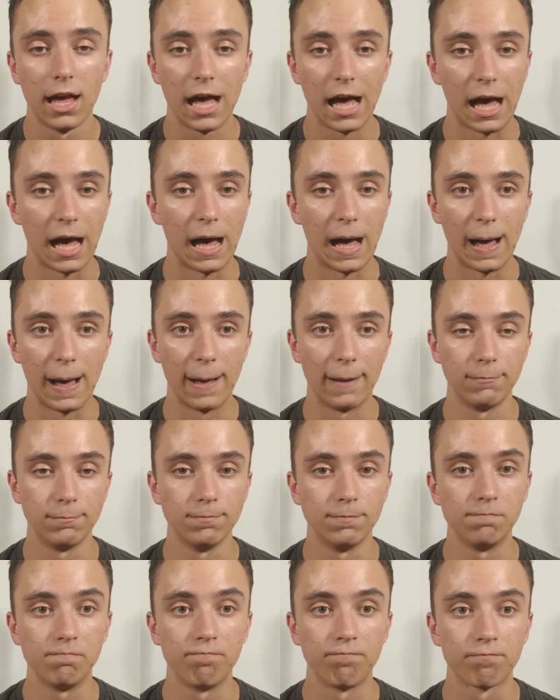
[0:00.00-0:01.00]

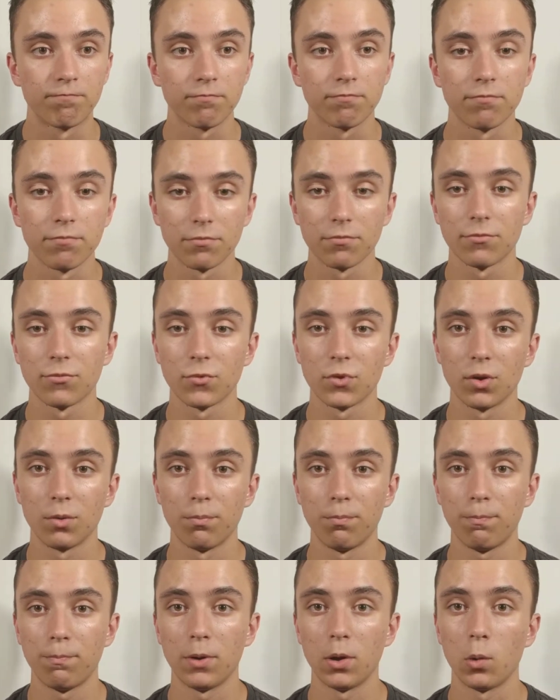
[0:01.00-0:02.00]

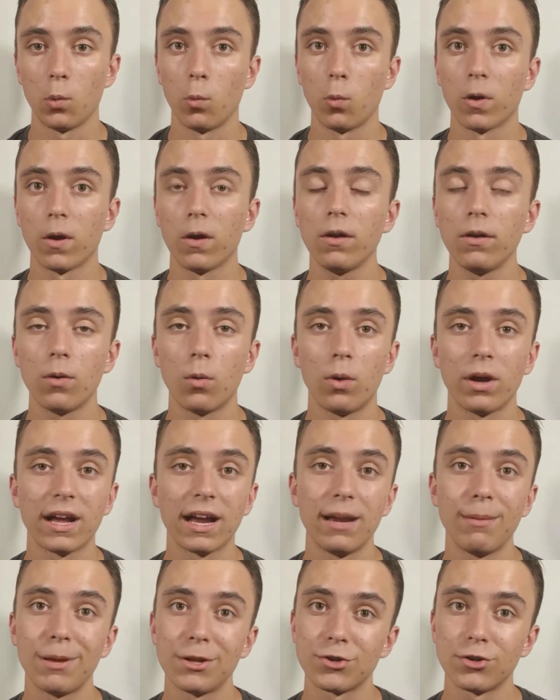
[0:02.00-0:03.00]
But what
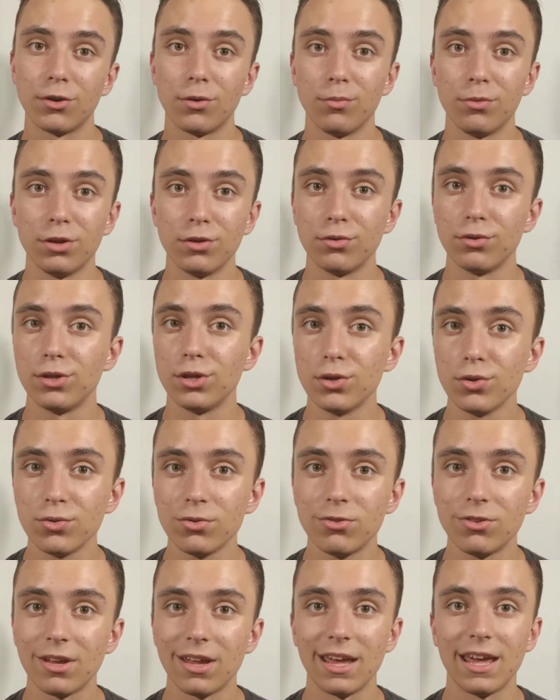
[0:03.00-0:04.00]
kind of metronome do you
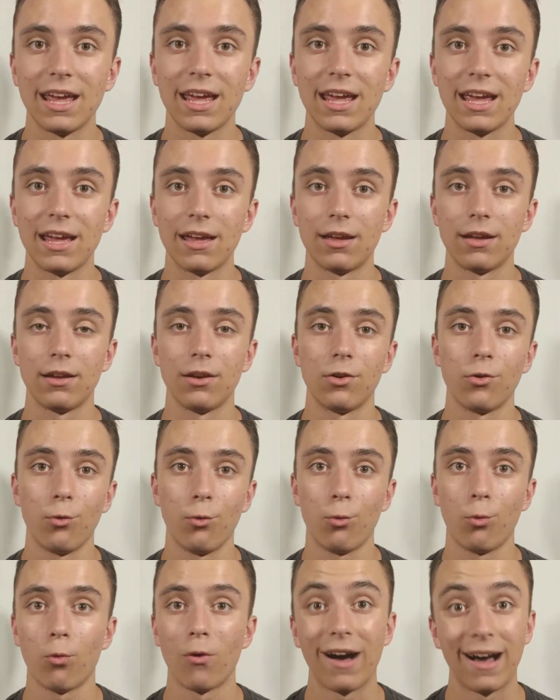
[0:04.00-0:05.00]
use and
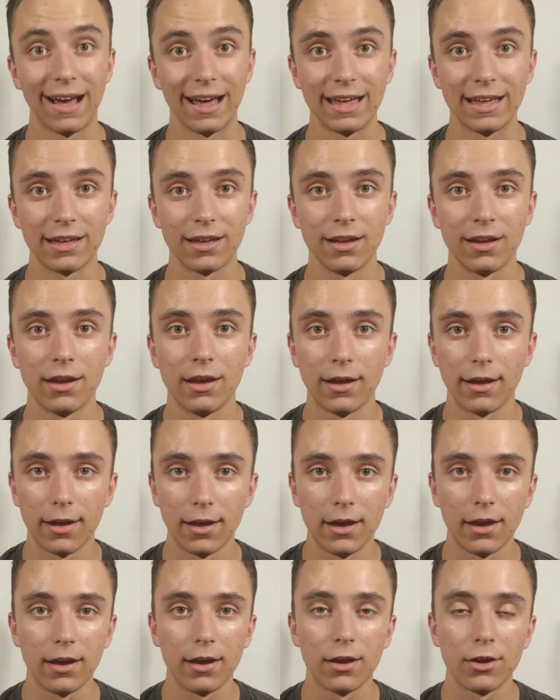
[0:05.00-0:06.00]
why?
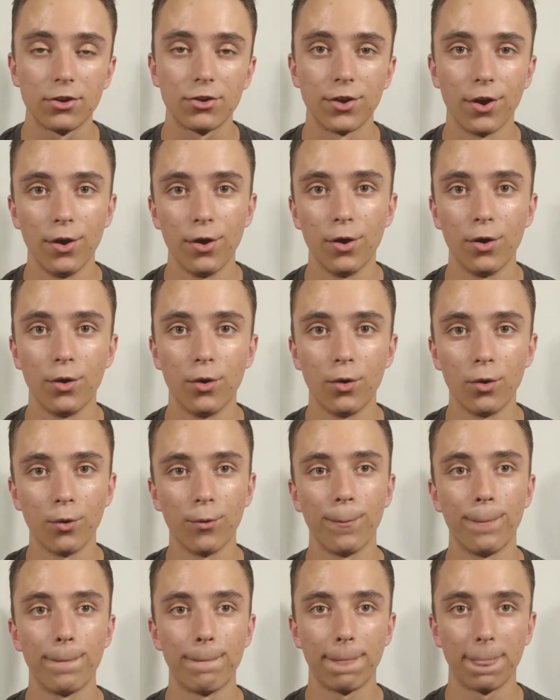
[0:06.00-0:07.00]

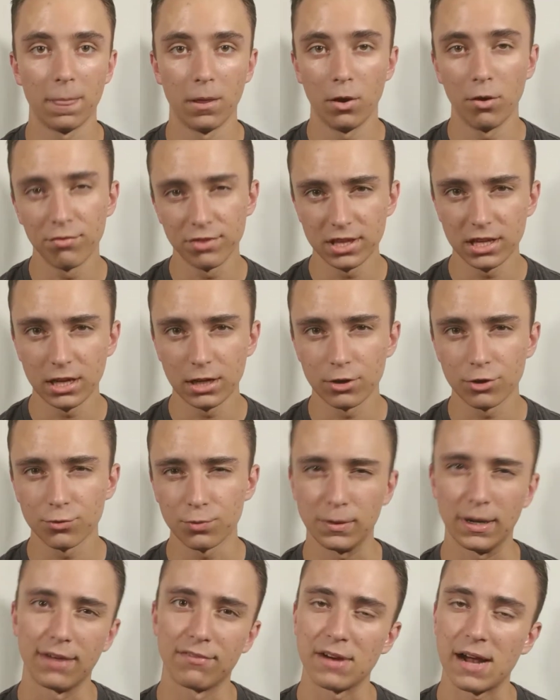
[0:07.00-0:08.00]
So over the years,
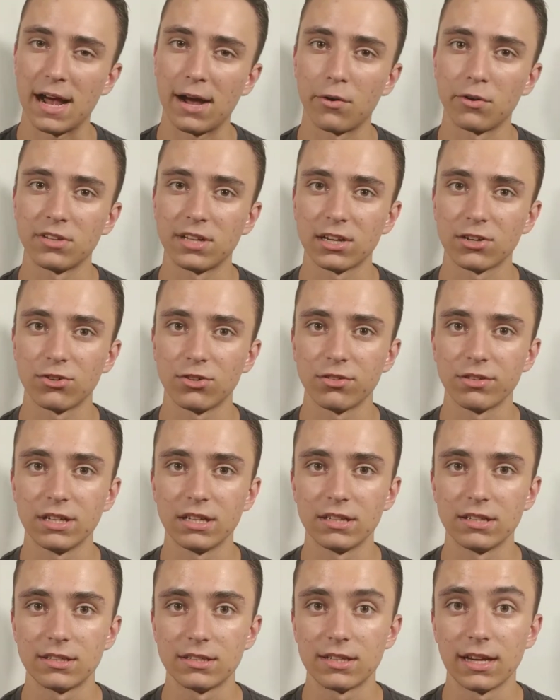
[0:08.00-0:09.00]
whenever I was
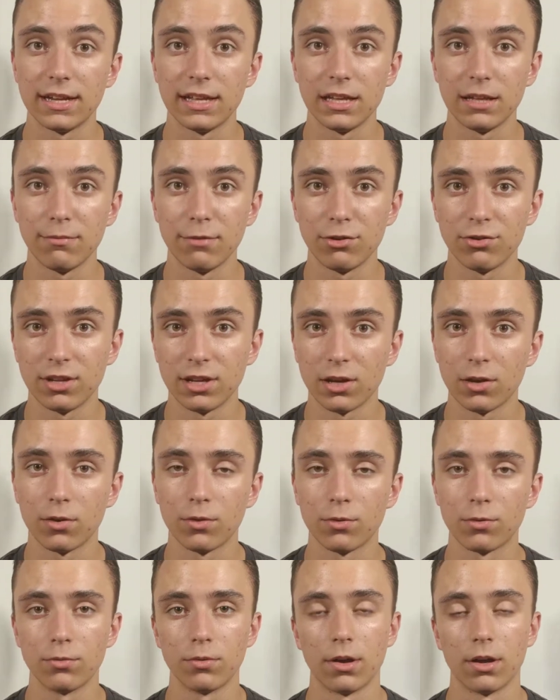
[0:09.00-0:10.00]
actually studying music
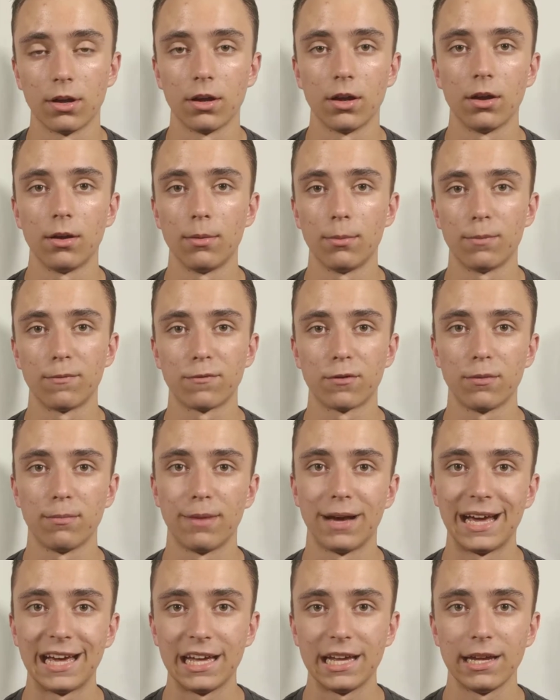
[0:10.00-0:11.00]
from
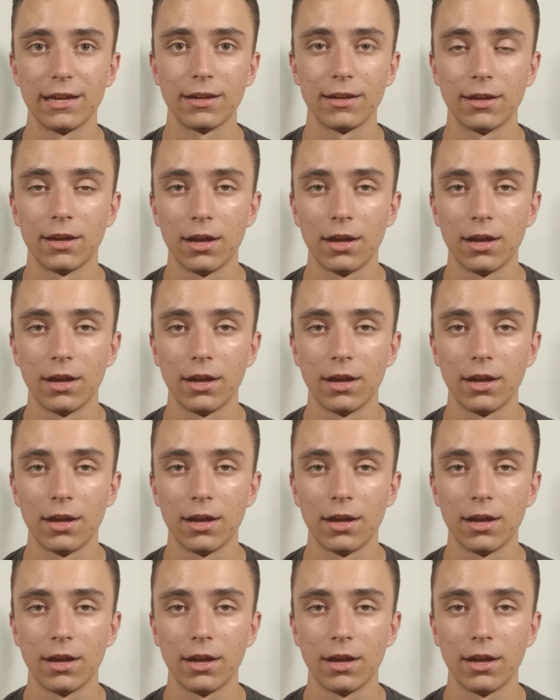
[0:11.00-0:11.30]
my